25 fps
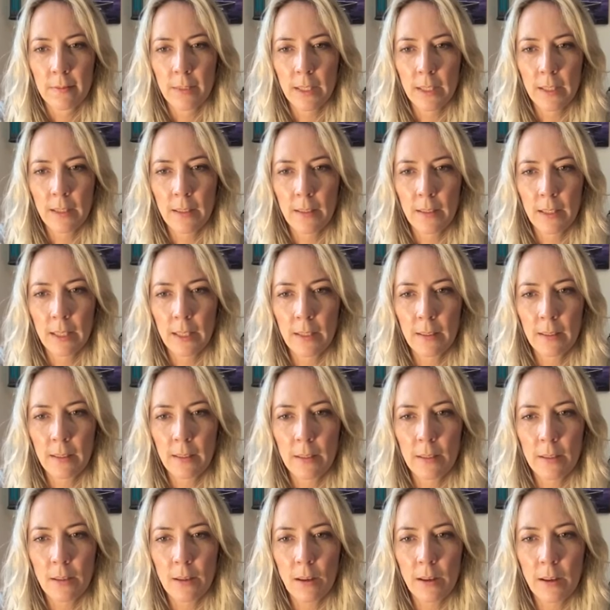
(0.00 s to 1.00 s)
And I think
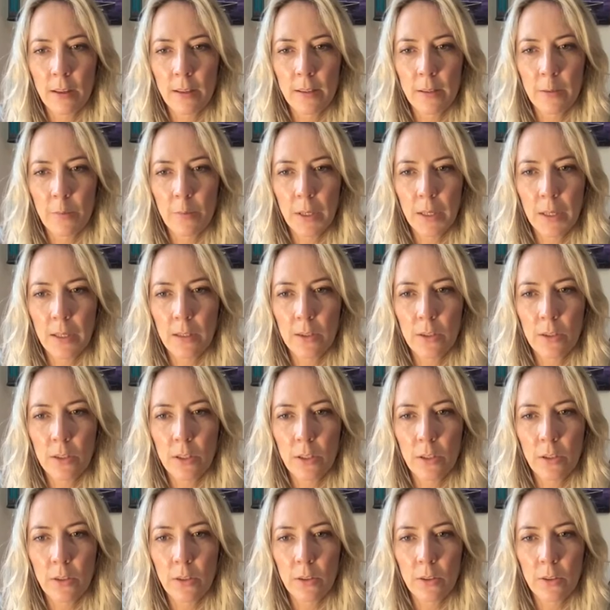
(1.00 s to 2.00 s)
this card speaks
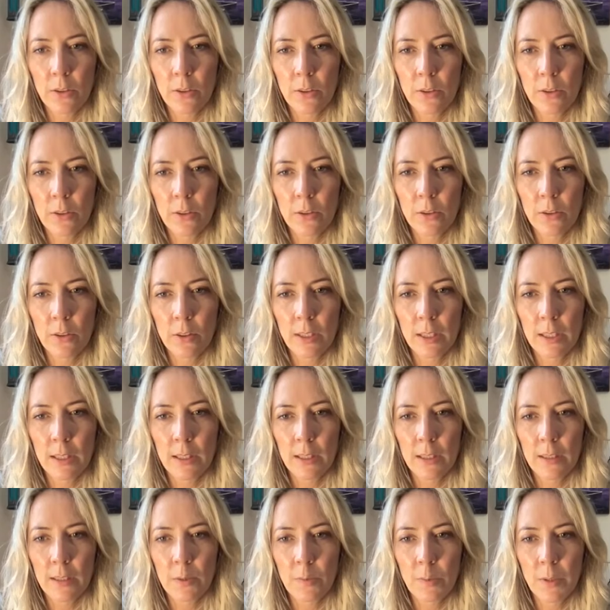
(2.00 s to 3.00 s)
to
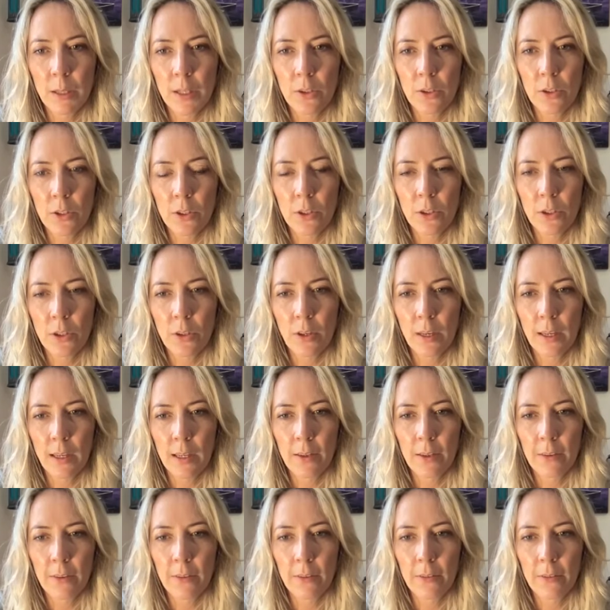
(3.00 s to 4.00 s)

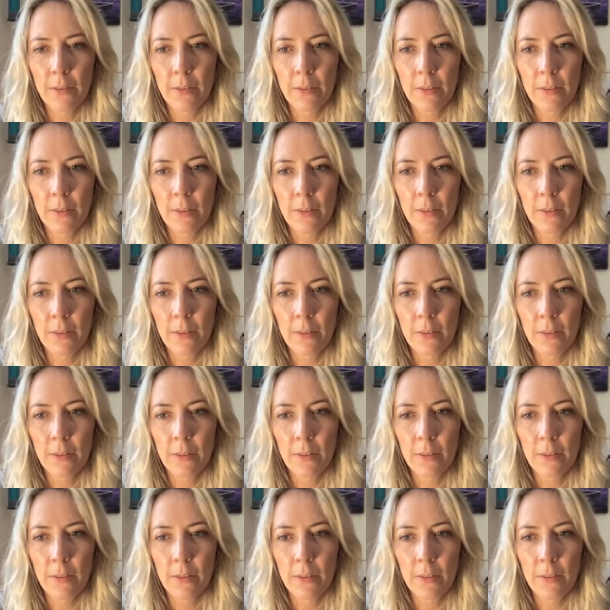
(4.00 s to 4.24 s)
kind of